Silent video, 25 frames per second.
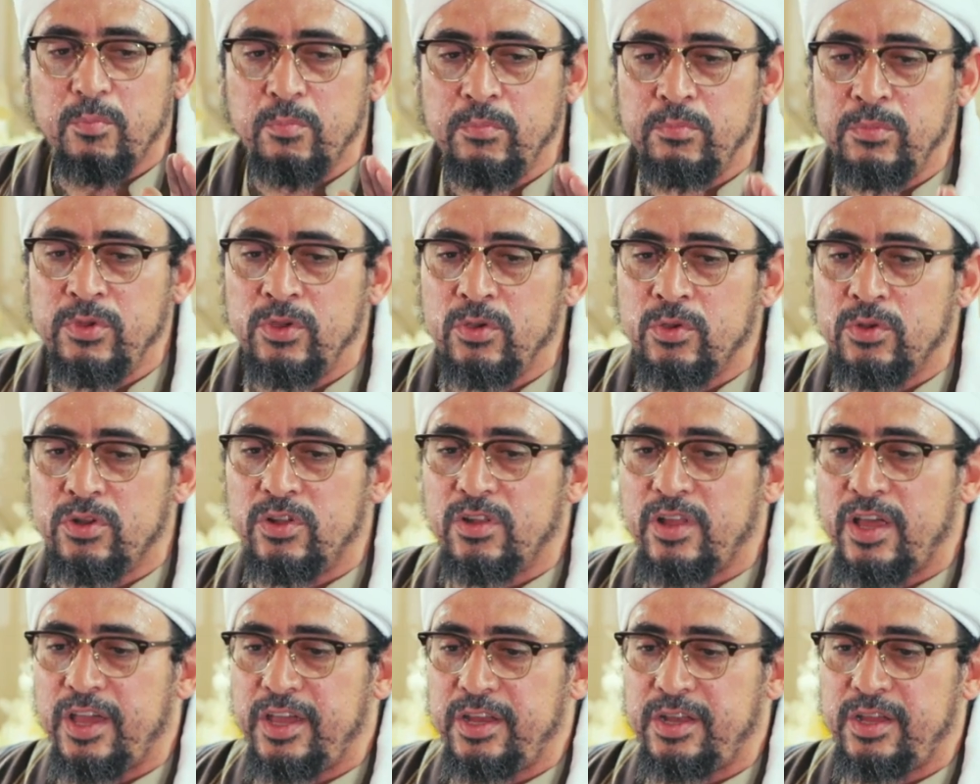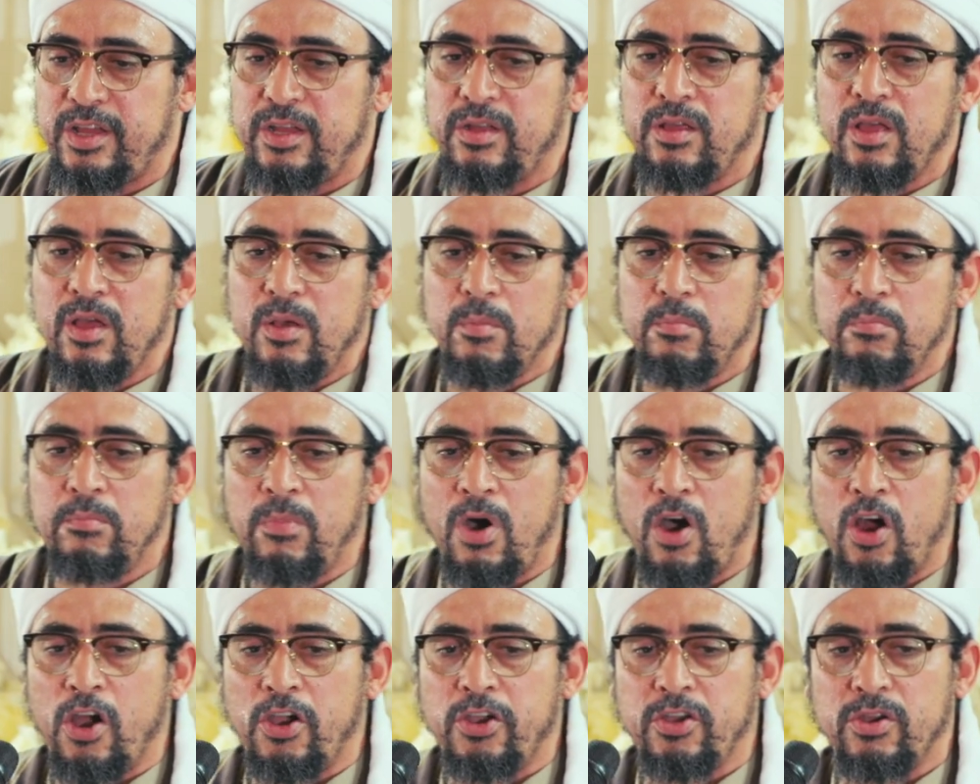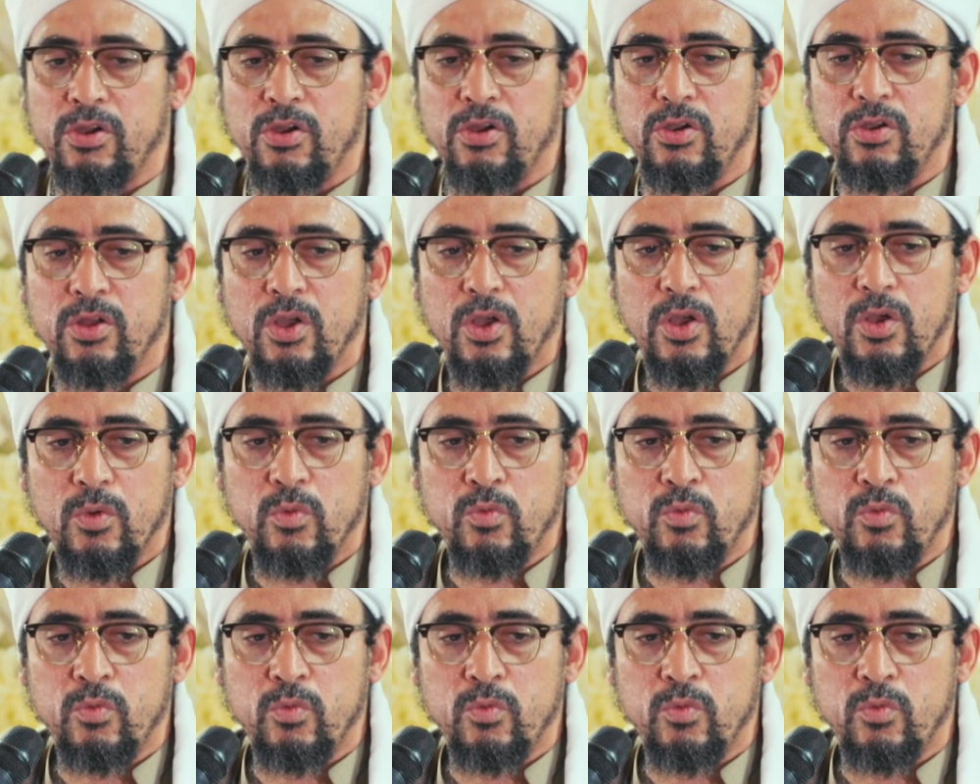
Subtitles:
mutilated, martyred,